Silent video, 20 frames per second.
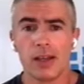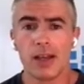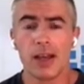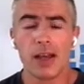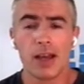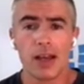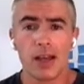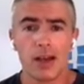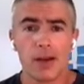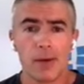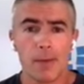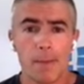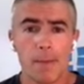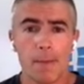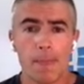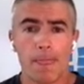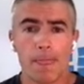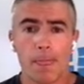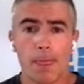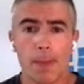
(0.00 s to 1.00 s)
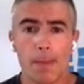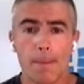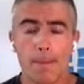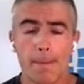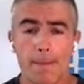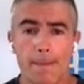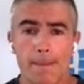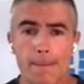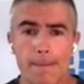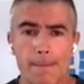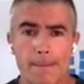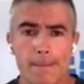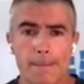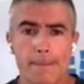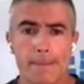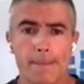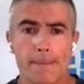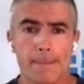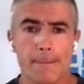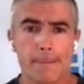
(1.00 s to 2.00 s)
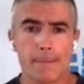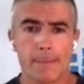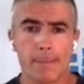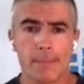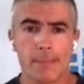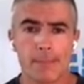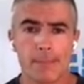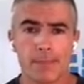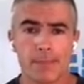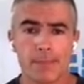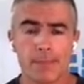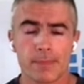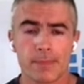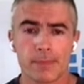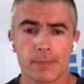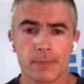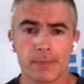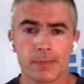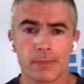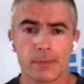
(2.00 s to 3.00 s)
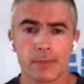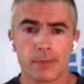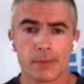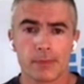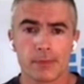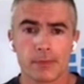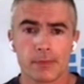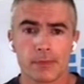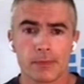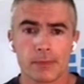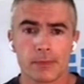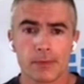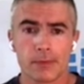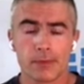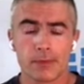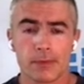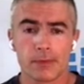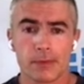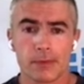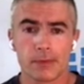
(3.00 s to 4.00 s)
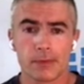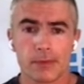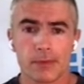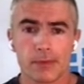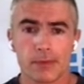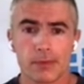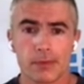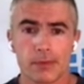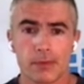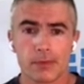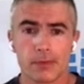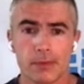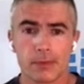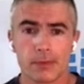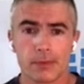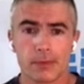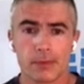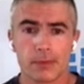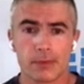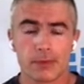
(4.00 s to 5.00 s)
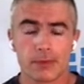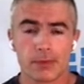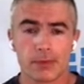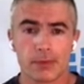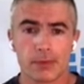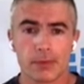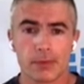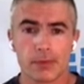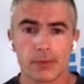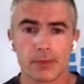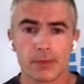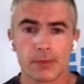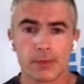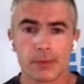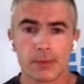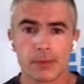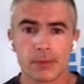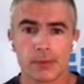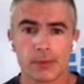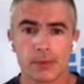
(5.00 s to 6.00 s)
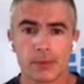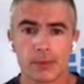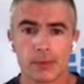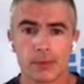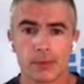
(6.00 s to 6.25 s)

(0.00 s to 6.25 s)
This person isn't speaking.